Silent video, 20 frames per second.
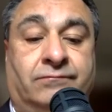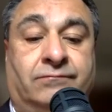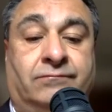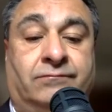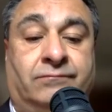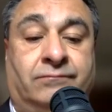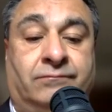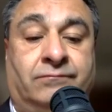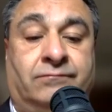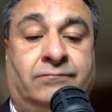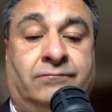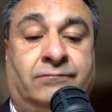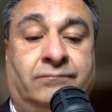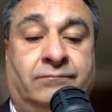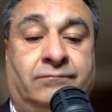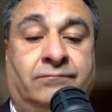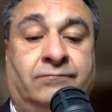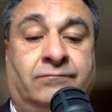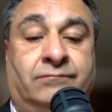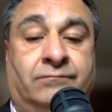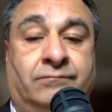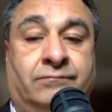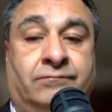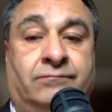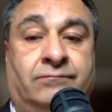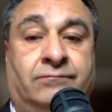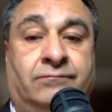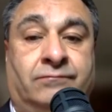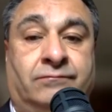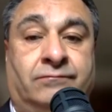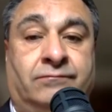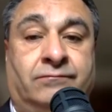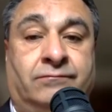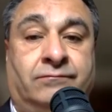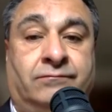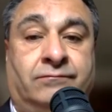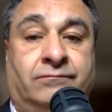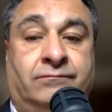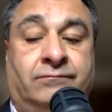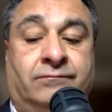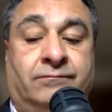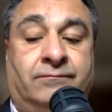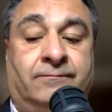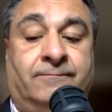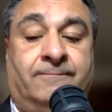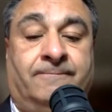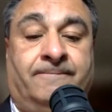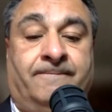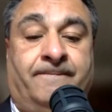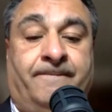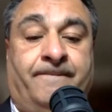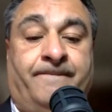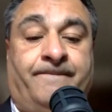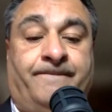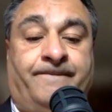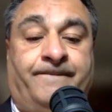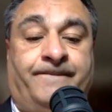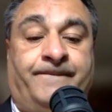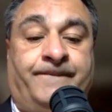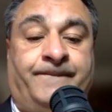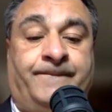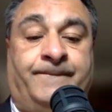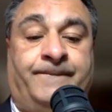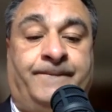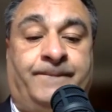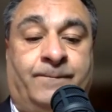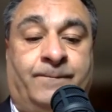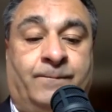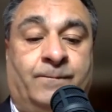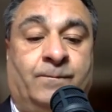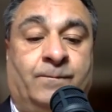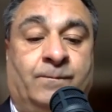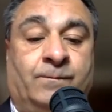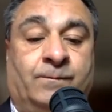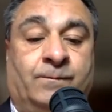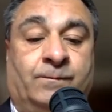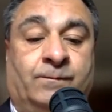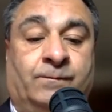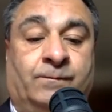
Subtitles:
The person shown says nothing.